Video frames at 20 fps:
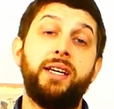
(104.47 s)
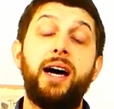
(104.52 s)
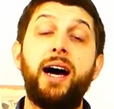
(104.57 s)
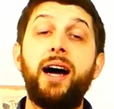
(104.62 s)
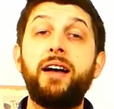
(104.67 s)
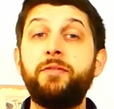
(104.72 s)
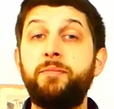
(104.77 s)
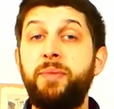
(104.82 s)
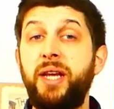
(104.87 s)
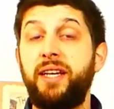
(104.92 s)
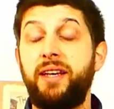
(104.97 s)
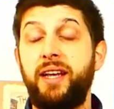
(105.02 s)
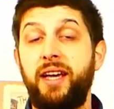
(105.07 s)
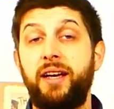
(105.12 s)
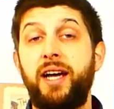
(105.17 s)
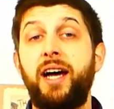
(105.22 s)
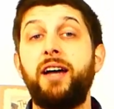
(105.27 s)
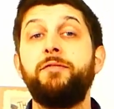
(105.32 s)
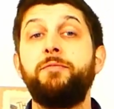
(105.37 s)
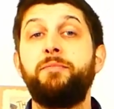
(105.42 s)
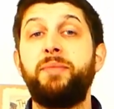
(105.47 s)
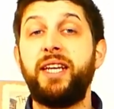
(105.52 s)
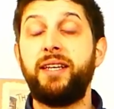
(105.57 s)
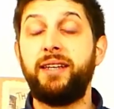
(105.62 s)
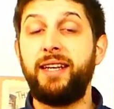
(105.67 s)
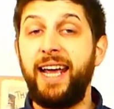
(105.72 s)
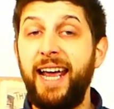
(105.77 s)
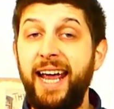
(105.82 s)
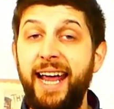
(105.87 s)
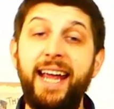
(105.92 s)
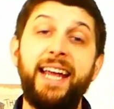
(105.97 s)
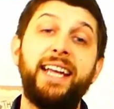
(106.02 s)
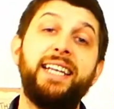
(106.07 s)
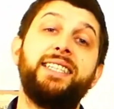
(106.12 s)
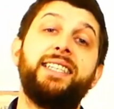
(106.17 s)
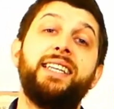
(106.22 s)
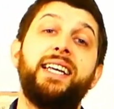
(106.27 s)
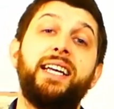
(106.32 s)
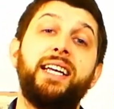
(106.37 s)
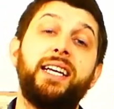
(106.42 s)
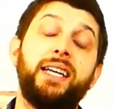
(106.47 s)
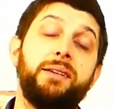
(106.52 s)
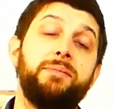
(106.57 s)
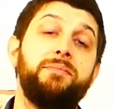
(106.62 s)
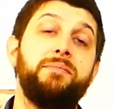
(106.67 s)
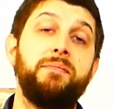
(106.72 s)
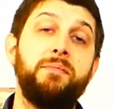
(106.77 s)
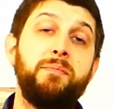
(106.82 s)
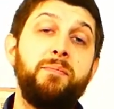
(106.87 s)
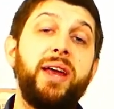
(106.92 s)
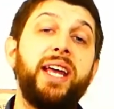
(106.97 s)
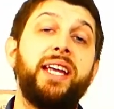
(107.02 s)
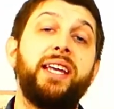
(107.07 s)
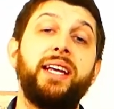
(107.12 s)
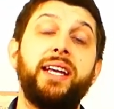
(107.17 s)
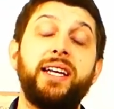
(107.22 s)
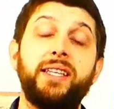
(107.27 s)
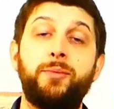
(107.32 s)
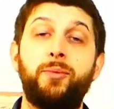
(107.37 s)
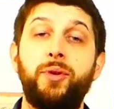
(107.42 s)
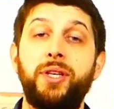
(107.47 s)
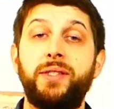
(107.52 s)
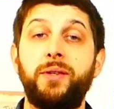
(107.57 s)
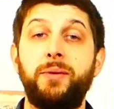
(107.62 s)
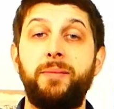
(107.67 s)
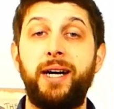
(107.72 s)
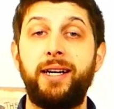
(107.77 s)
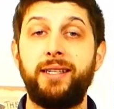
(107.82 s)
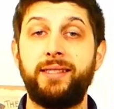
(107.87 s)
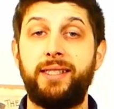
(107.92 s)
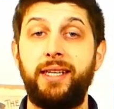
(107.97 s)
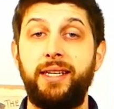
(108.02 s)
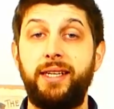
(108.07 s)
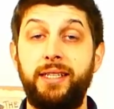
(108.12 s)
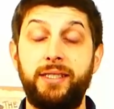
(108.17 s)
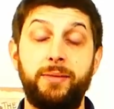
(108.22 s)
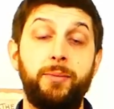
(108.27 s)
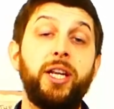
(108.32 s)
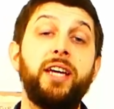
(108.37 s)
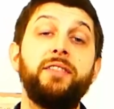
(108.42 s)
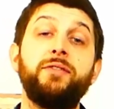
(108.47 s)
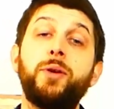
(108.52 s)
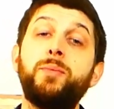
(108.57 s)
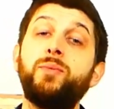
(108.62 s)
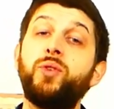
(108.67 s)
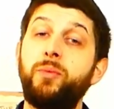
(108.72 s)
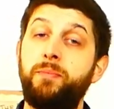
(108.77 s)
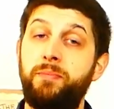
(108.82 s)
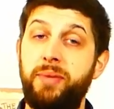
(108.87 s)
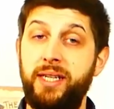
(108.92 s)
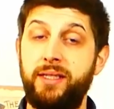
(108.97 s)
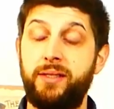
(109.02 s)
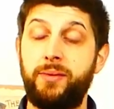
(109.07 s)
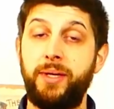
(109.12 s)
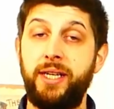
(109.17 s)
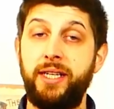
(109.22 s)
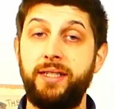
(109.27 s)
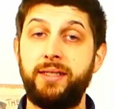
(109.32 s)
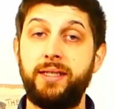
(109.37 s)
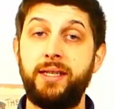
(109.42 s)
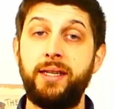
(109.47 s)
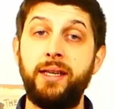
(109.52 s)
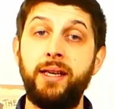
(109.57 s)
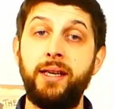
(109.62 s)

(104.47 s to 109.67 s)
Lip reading: I've been there. I've been hating making Espresso Martinis, but I've come to peace with it.